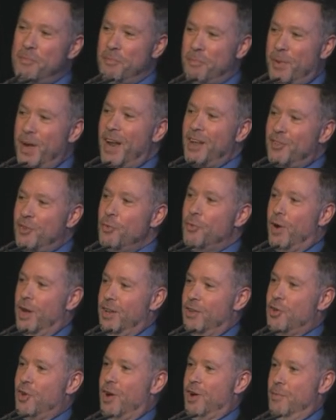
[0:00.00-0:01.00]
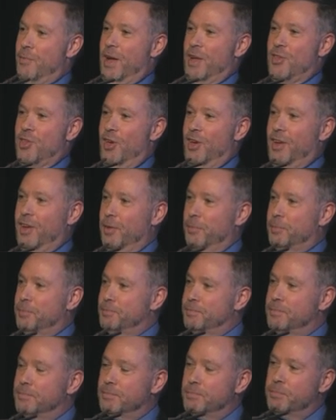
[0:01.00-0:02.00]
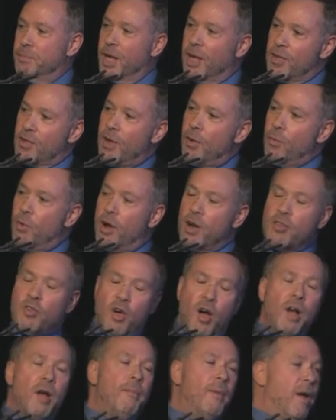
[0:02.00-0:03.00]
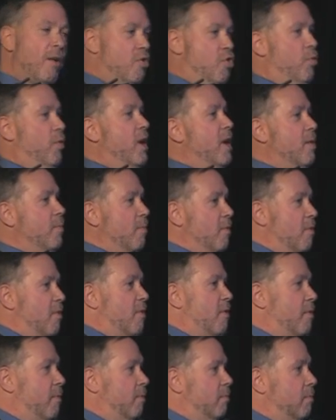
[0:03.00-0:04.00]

But I do want to talk about Jacob, because I want to talk about dreams,